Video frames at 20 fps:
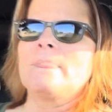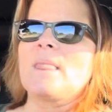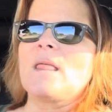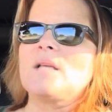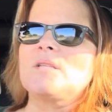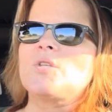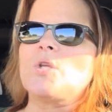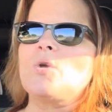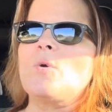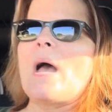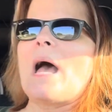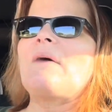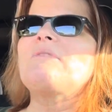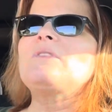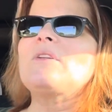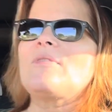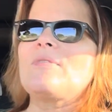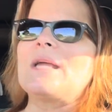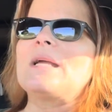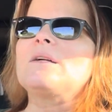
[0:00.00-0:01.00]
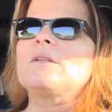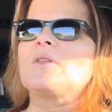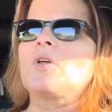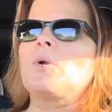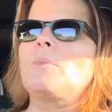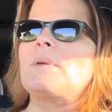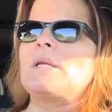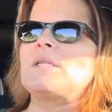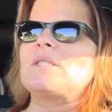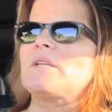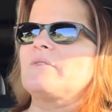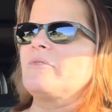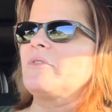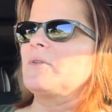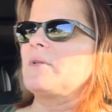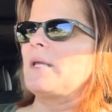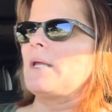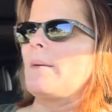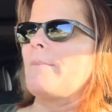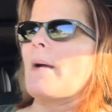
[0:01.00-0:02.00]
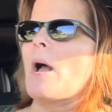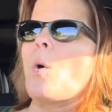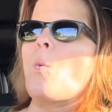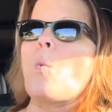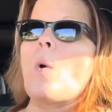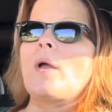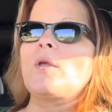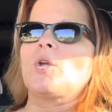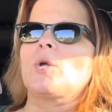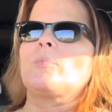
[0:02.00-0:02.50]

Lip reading: So you have to think a little bit differently about what